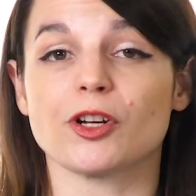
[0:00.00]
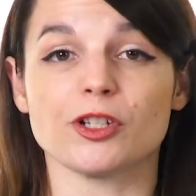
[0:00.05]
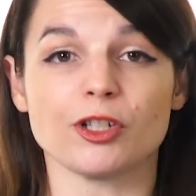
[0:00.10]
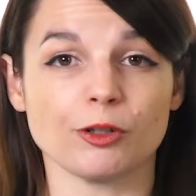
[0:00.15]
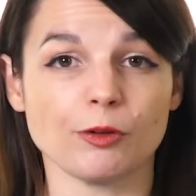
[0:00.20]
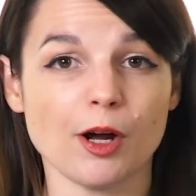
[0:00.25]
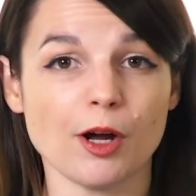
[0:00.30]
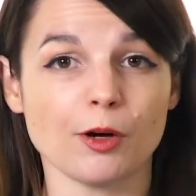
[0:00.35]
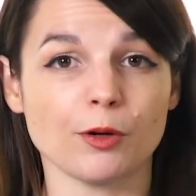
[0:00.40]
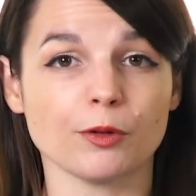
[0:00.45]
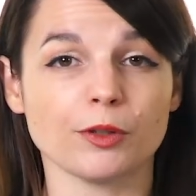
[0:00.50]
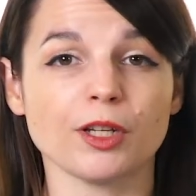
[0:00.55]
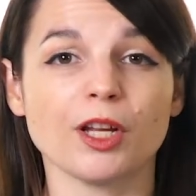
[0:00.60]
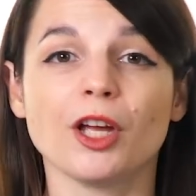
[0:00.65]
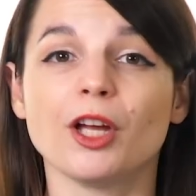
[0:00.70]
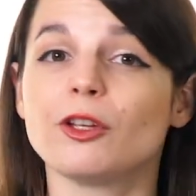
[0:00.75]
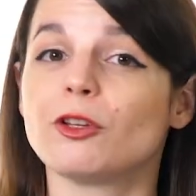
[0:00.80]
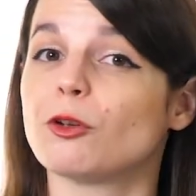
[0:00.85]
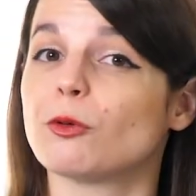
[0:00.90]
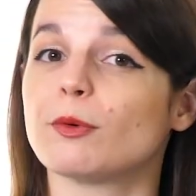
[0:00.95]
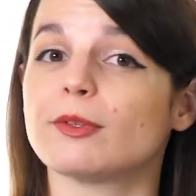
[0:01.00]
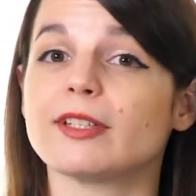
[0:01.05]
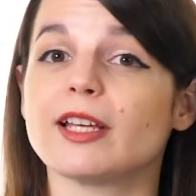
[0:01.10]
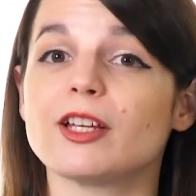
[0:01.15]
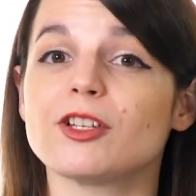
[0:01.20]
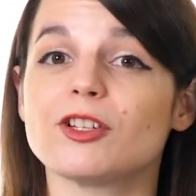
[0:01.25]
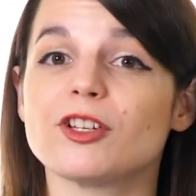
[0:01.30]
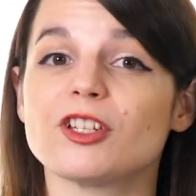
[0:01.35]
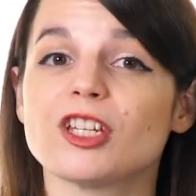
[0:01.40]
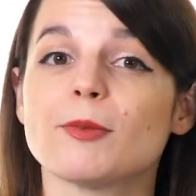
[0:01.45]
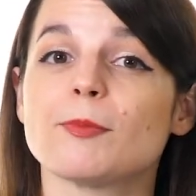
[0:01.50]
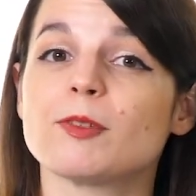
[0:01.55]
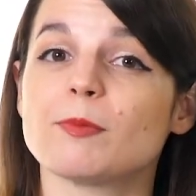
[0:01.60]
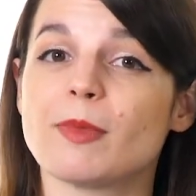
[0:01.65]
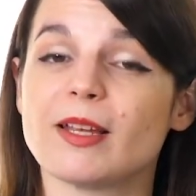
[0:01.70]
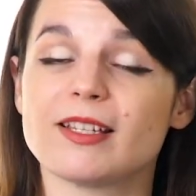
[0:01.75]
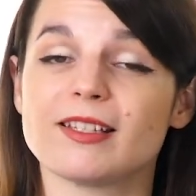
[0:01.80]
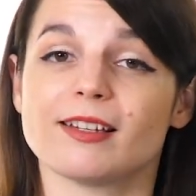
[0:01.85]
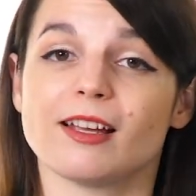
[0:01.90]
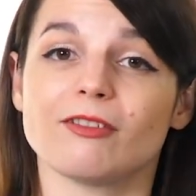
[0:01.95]
on your own, your relationships
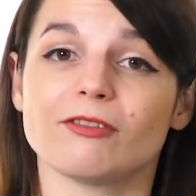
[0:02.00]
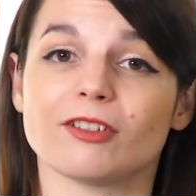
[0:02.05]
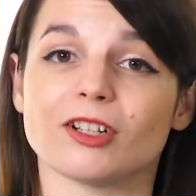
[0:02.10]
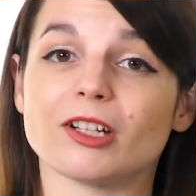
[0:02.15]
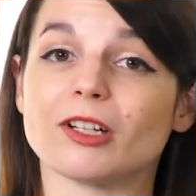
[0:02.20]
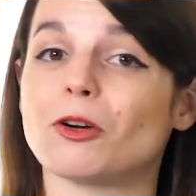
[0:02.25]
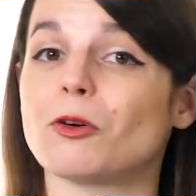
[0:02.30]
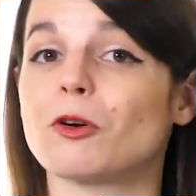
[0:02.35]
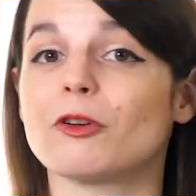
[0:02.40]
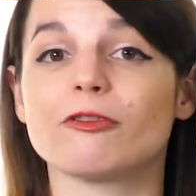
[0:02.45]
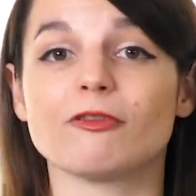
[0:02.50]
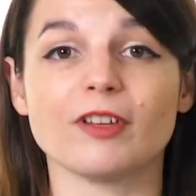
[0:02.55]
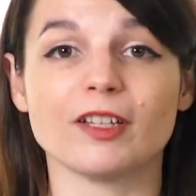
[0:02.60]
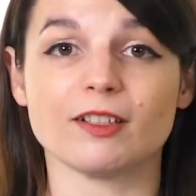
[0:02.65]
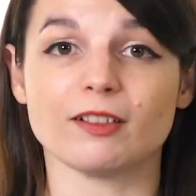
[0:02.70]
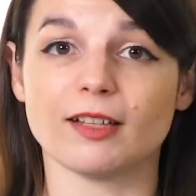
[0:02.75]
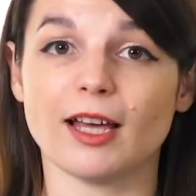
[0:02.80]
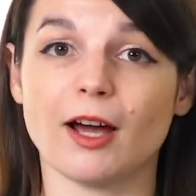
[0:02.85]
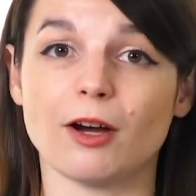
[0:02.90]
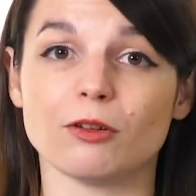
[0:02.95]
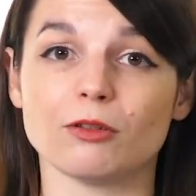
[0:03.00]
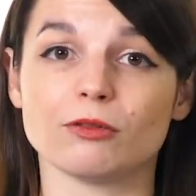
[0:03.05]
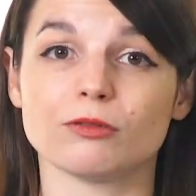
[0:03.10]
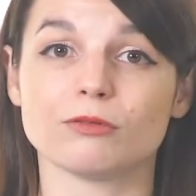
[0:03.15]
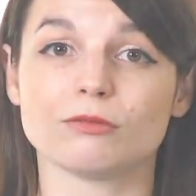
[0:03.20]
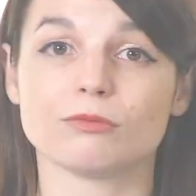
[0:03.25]
may suffer or fizzle out.